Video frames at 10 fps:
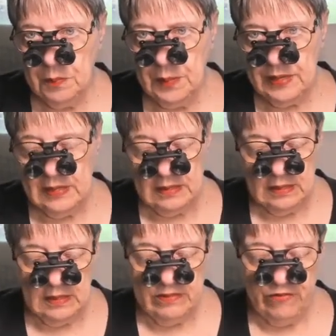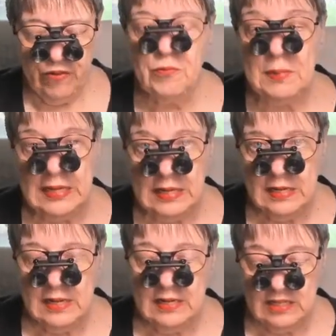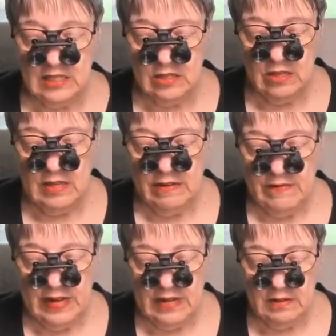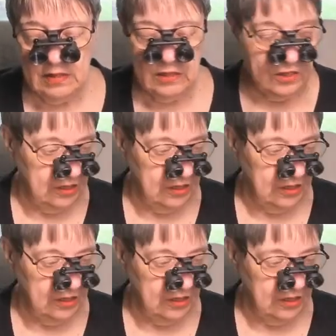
But for me, it's to the advantage.